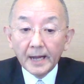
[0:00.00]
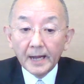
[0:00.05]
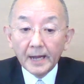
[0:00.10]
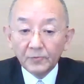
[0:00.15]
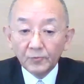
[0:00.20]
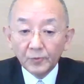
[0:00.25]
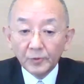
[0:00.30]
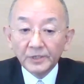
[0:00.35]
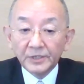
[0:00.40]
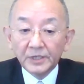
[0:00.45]

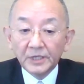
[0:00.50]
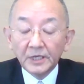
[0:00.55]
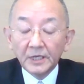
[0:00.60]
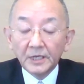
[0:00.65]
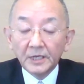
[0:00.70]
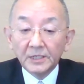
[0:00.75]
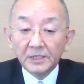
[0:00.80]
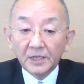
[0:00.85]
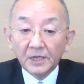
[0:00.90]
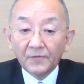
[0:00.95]
will
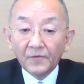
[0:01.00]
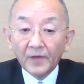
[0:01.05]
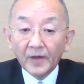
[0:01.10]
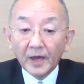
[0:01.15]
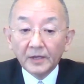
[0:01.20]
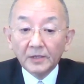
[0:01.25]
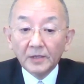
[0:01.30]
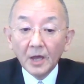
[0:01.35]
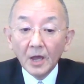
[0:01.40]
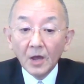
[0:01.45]
see its
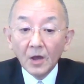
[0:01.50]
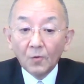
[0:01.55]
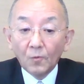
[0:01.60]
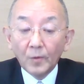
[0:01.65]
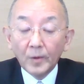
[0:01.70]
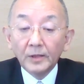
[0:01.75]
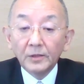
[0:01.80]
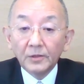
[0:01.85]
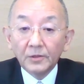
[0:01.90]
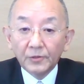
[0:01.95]
effect
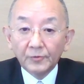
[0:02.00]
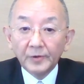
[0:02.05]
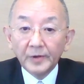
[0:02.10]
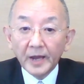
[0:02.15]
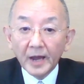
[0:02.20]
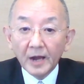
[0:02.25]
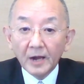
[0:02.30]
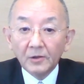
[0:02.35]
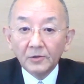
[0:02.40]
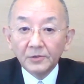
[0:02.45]
when three
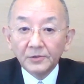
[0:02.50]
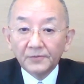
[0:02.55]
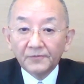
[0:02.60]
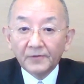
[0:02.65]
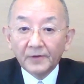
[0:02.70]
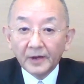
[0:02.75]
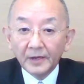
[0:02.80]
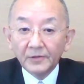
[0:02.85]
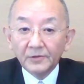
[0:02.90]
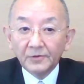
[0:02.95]
arrows
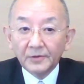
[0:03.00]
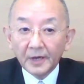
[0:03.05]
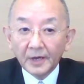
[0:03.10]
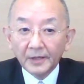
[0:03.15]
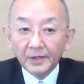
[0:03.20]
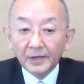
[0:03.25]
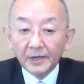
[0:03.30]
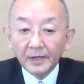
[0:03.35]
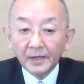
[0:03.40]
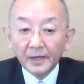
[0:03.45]
fly
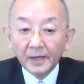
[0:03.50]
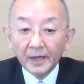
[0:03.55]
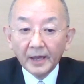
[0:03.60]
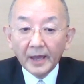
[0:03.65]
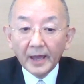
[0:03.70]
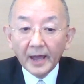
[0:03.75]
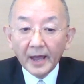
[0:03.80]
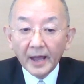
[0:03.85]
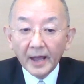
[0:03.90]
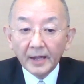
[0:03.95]
together.
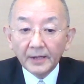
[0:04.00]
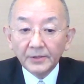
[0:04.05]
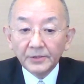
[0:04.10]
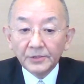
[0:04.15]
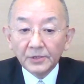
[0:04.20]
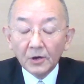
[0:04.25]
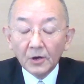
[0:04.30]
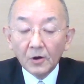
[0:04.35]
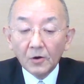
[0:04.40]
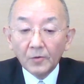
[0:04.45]
And
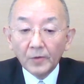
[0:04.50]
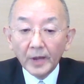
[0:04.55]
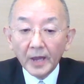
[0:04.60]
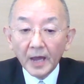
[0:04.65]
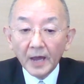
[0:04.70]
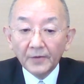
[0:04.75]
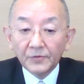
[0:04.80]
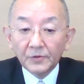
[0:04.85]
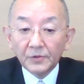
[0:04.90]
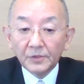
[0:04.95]
so we
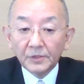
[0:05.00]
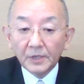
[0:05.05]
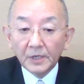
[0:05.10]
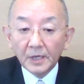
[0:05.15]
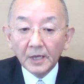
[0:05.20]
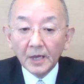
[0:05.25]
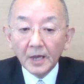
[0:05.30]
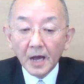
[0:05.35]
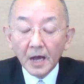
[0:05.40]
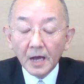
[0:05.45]
have to
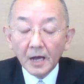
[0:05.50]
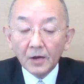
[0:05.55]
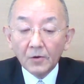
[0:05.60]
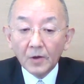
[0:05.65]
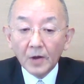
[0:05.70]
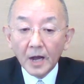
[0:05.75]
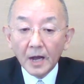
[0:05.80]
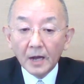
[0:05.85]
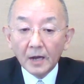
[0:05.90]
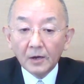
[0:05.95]
see
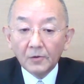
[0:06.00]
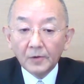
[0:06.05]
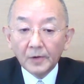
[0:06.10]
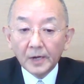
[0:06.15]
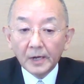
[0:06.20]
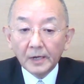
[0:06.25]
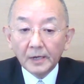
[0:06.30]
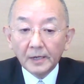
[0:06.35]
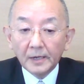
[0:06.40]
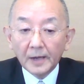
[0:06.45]
how
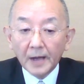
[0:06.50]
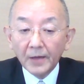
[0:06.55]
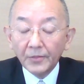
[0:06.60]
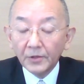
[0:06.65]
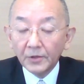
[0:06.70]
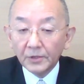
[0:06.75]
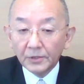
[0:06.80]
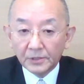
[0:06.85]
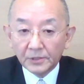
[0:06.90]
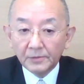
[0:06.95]

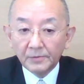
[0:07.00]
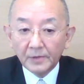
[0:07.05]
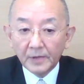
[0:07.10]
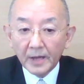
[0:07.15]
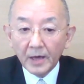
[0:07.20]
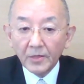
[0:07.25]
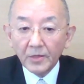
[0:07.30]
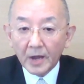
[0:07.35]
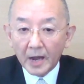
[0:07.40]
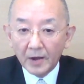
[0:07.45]
other
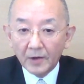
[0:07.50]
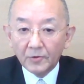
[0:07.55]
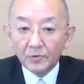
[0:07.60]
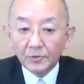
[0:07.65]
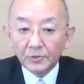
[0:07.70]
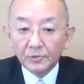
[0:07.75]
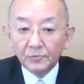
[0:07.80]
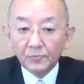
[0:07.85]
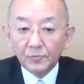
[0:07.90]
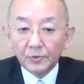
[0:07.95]

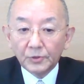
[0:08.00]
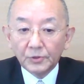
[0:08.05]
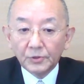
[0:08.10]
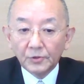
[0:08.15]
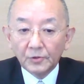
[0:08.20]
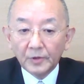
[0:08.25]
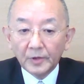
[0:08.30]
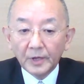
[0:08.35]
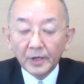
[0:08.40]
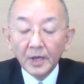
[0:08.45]
arrows would
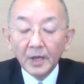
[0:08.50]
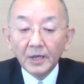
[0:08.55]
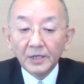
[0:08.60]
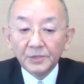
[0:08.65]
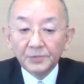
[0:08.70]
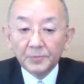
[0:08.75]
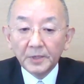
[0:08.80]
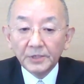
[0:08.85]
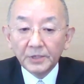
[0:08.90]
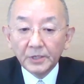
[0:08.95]
do,
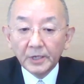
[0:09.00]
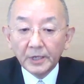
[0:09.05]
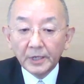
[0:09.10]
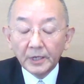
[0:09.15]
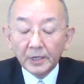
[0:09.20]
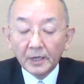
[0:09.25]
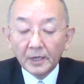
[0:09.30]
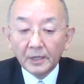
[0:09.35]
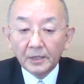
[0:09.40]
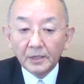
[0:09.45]

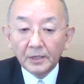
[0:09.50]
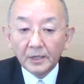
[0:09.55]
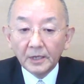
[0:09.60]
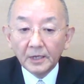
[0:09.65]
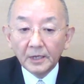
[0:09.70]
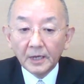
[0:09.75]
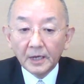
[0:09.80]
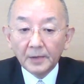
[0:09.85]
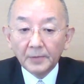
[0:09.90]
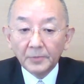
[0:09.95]
especially in
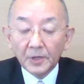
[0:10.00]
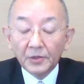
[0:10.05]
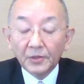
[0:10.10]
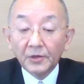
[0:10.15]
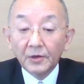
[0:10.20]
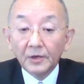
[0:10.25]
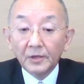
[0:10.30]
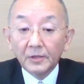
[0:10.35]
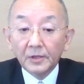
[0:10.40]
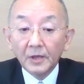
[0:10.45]
the
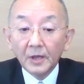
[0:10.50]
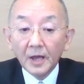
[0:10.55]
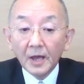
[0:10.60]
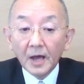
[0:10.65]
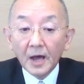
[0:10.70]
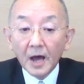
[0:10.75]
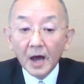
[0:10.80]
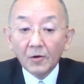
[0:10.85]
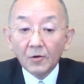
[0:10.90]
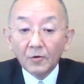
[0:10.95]
third
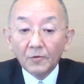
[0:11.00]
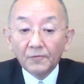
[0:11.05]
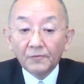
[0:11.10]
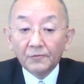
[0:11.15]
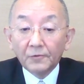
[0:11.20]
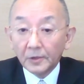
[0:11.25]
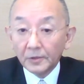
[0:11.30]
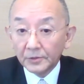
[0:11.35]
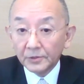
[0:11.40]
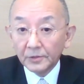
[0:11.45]
arrow
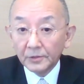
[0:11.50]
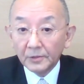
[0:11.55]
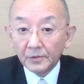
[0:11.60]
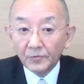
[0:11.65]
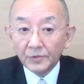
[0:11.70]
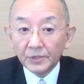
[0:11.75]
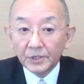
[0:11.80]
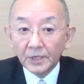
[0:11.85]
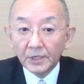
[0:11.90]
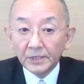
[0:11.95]
front,
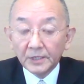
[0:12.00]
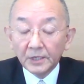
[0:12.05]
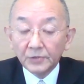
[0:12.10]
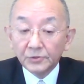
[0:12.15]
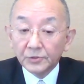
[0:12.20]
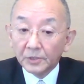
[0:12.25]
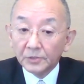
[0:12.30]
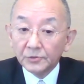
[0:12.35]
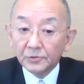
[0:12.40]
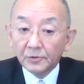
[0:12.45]
which is a
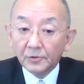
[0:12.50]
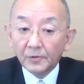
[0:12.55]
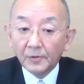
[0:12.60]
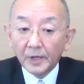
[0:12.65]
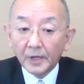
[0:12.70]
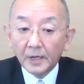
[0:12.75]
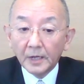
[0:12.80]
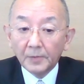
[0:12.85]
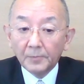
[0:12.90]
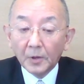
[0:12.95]
structural
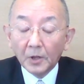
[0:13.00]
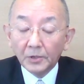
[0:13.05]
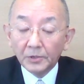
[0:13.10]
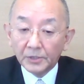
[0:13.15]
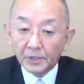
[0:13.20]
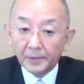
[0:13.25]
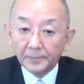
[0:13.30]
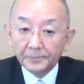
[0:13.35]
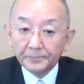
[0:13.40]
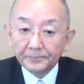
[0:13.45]

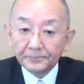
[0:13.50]
policy.